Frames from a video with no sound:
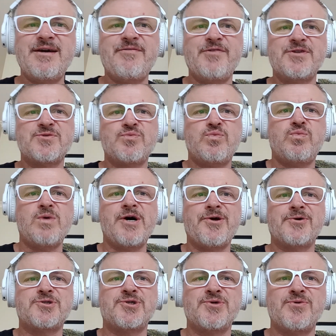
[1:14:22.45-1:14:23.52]
if it's one
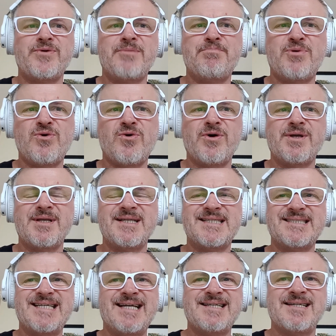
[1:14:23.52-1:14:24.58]
or two important
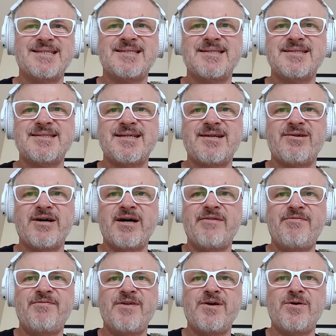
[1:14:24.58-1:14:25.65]
sentences that I
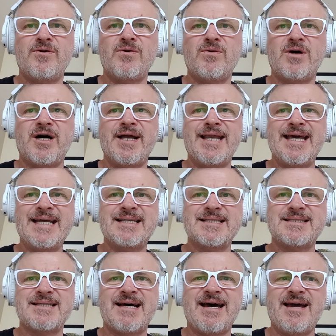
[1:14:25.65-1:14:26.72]
feel I need to
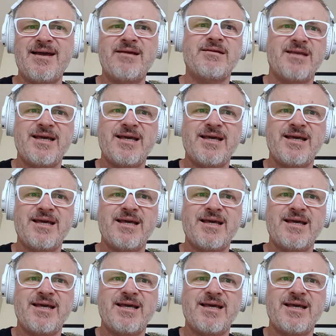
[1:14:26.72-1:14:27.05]
say,